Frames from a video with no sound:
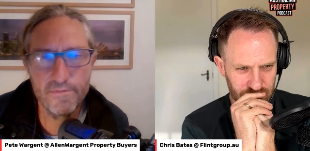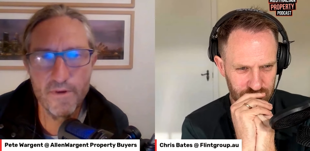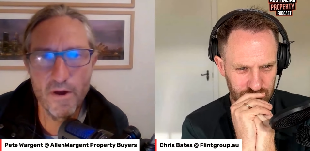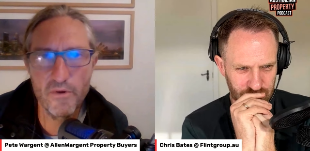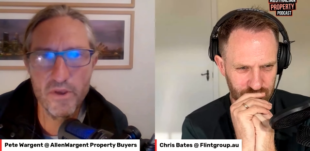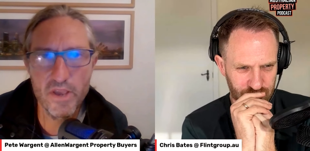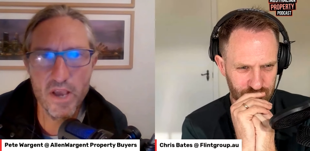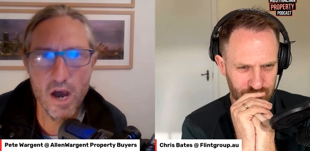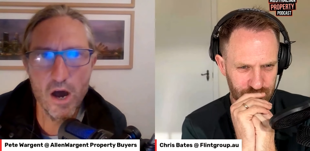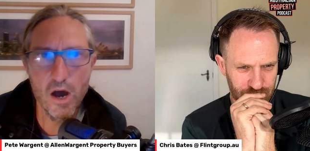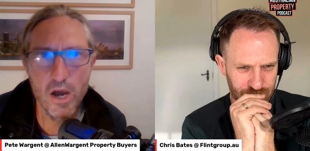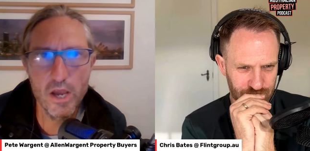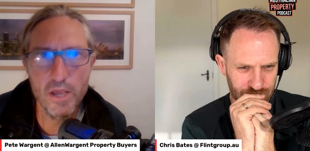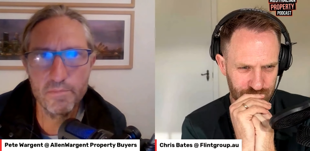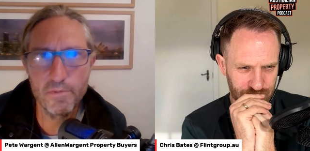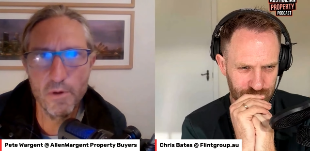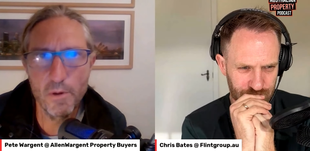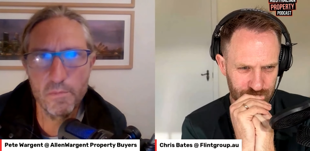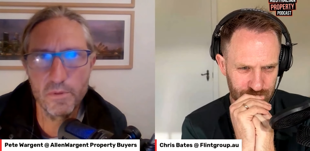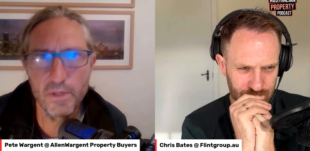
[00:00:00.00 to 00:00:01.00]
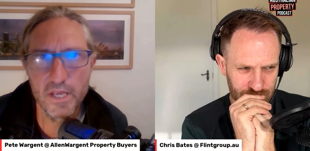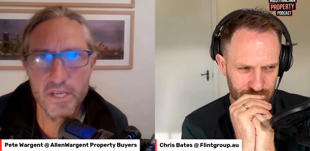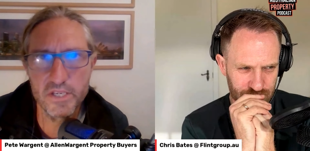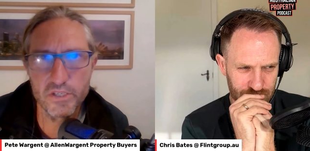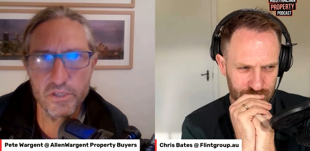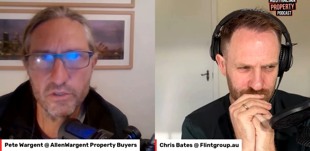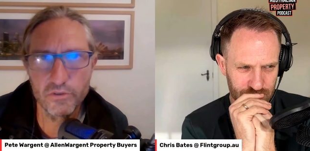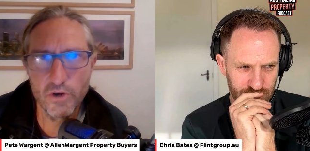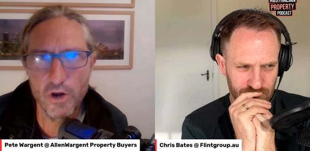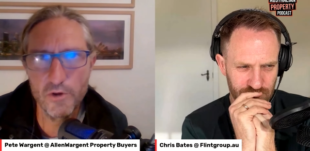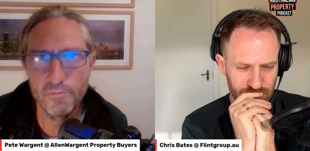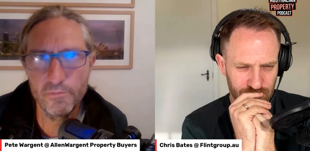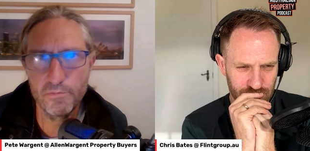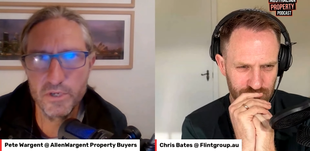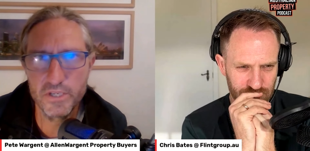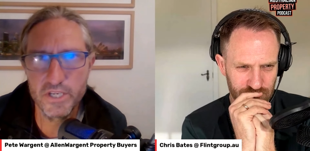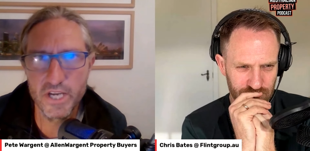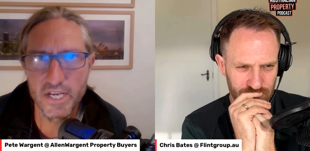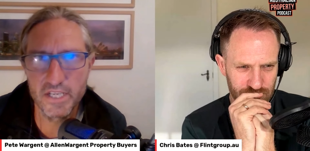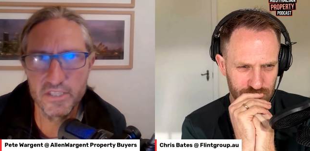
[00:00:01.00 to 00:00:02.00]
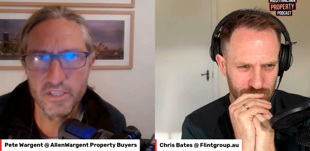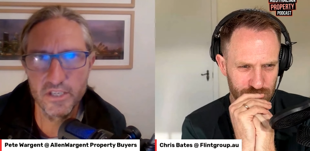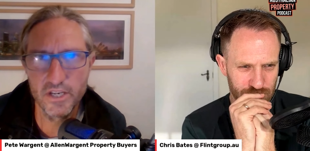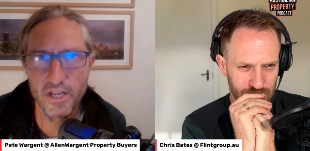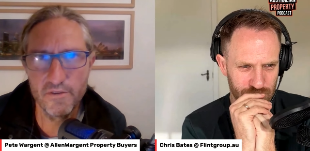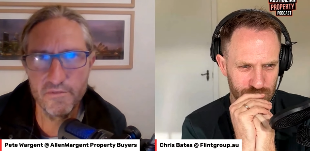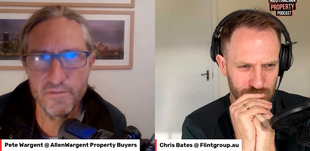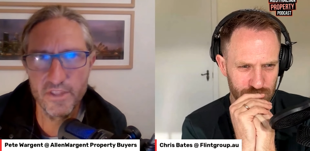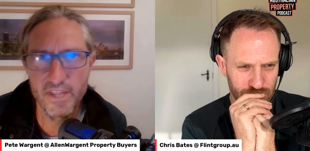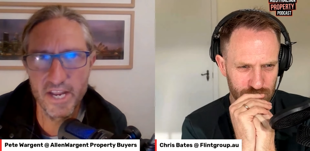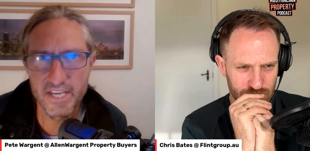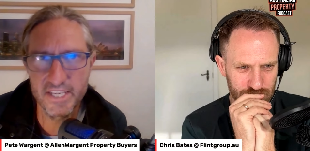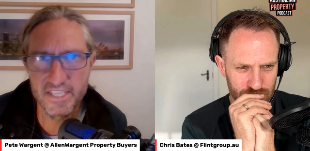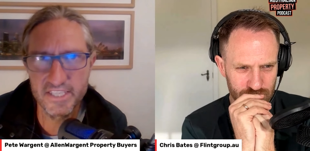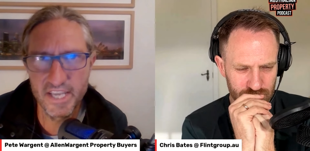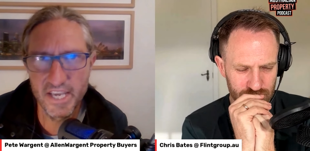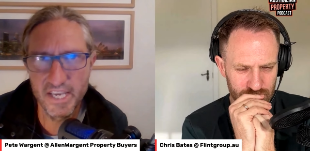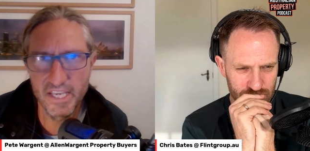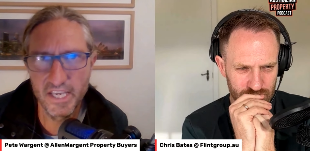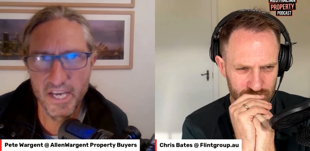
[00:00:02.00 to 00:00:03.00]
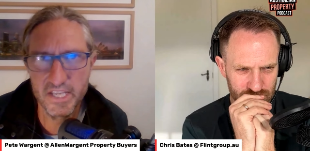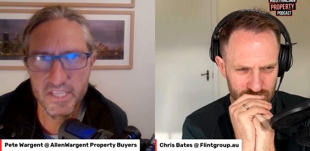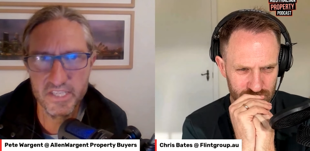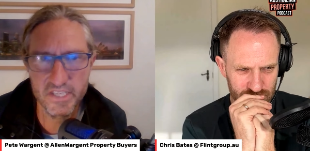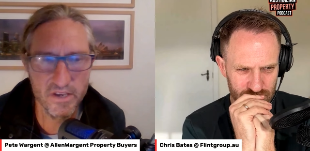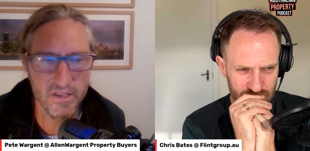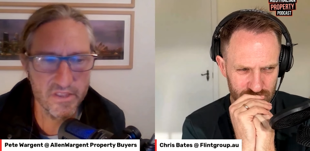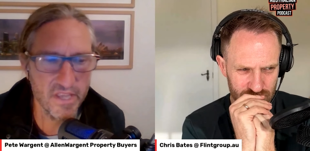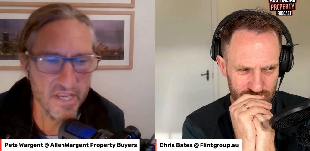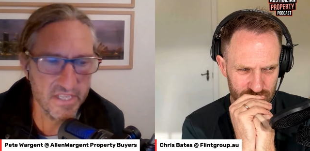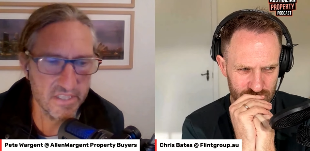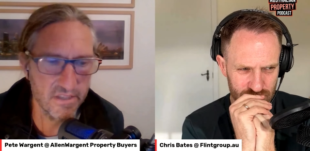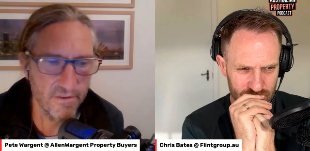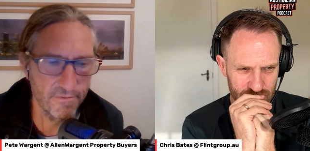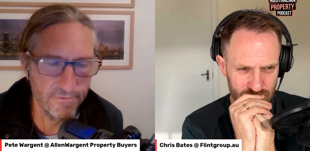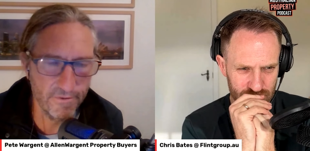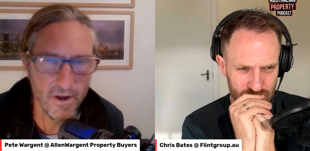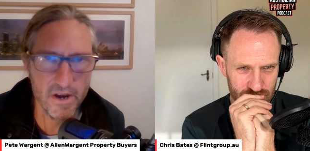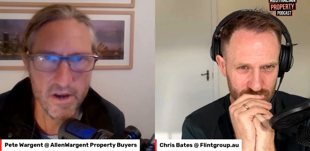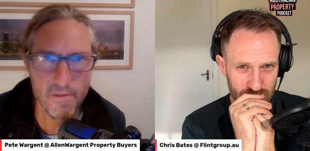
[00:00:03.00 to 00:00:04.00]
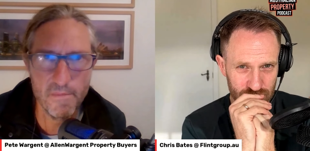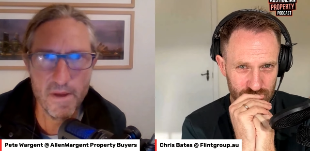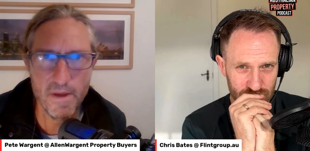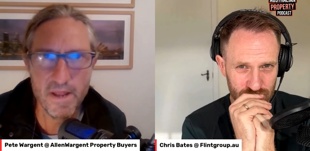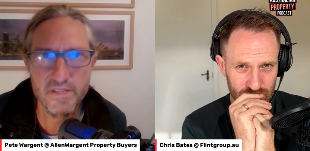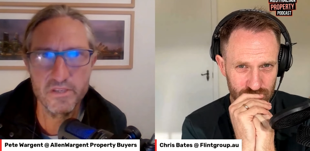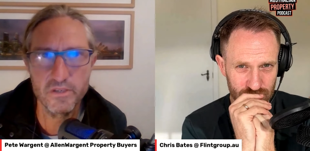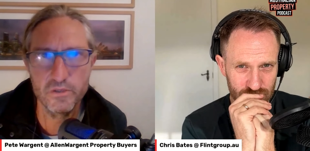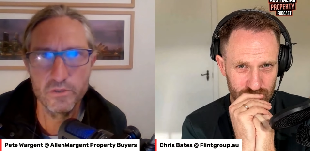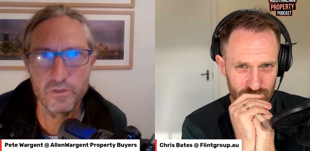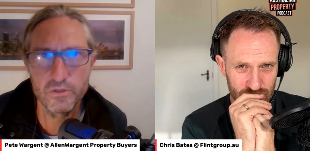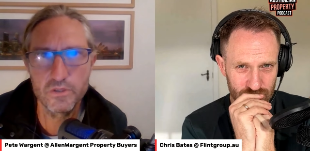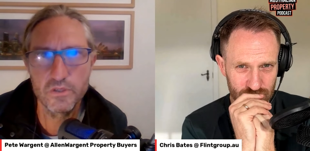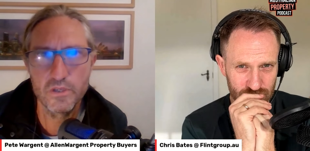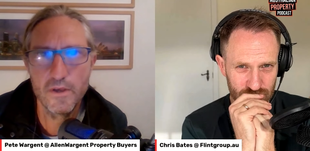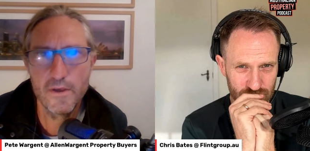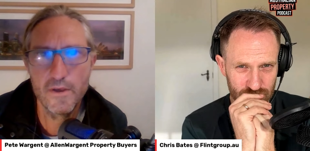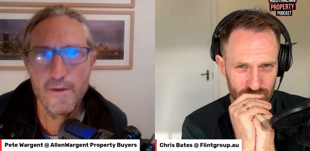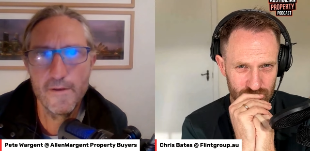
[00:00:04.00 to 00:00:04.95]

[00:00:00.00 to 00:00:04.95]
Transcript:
Speaker 1: very high population growth projected over the next decade. So he thinks the fundamentals